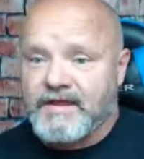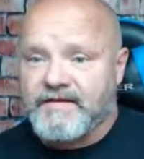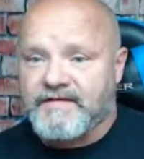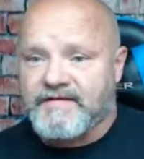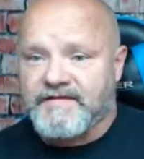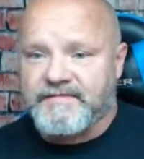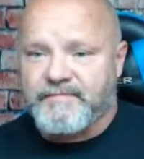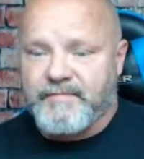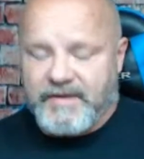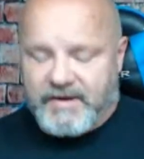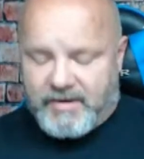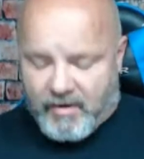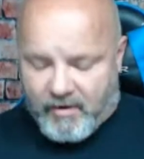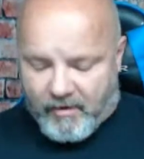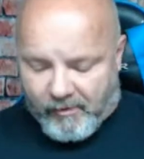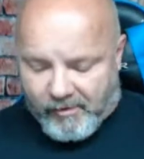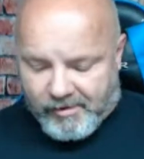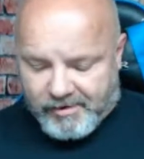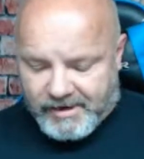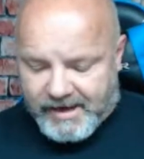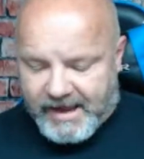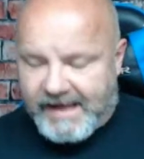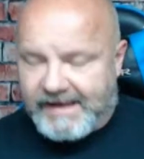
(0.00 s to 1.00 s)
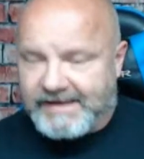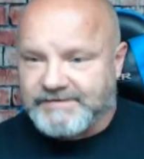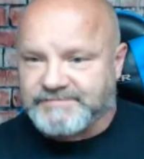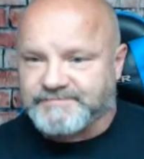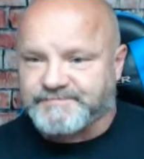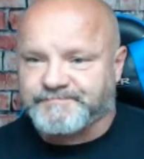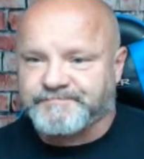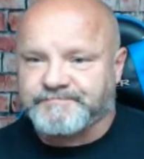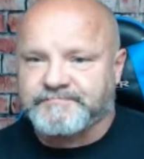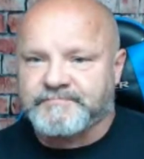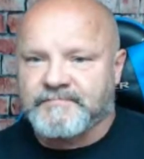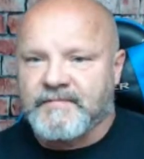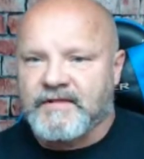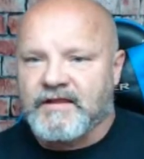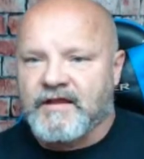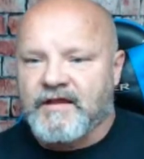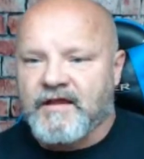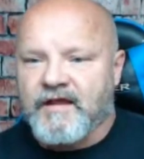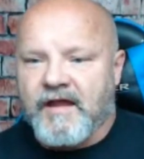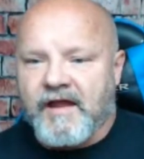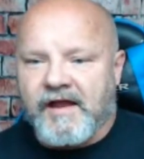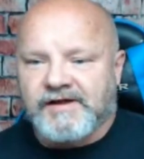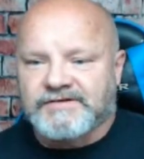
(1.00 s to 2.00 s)
just been hard at
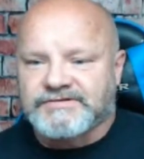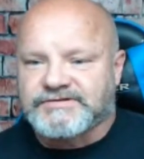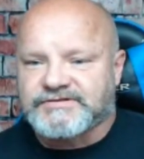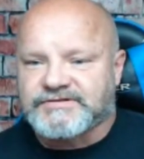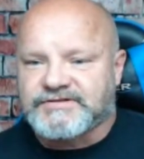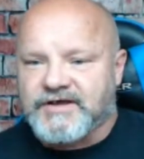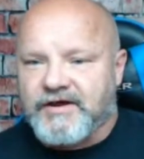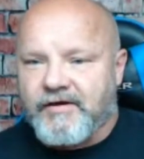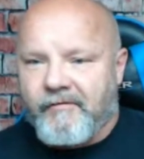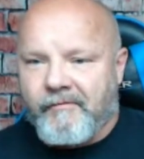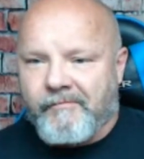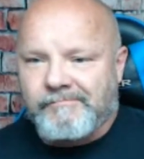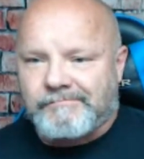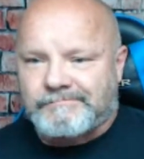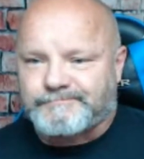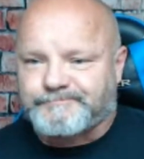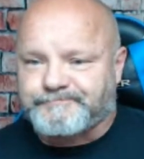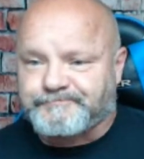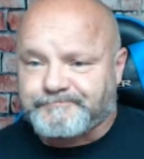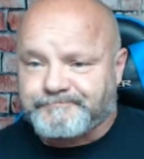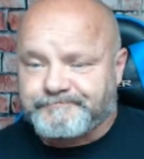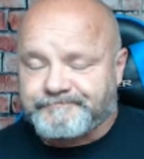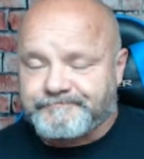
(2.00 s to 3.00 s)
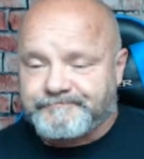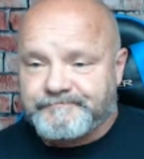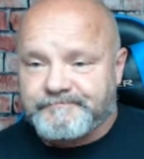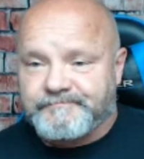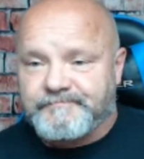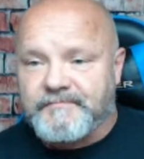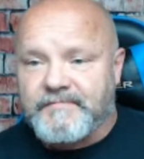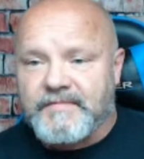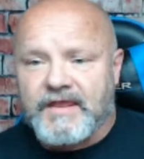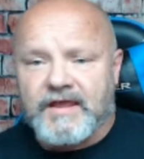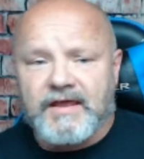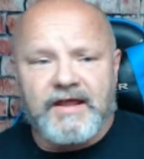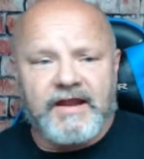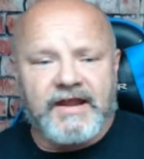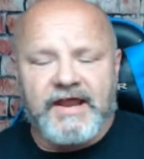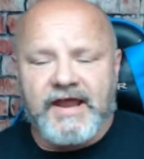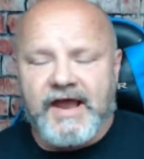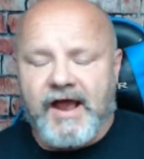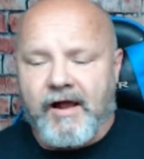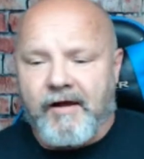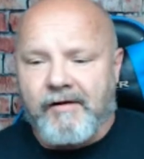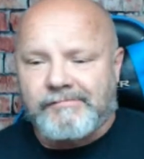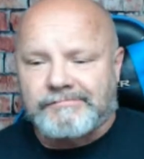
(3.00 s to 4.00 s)
it. So,
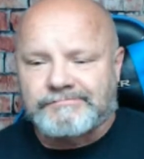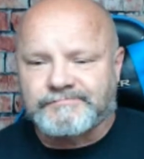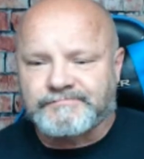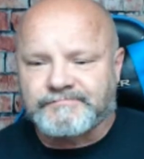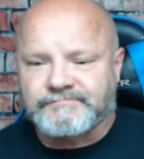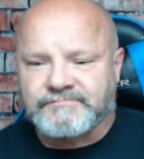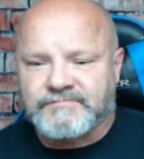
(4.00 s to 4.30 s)
anyhow,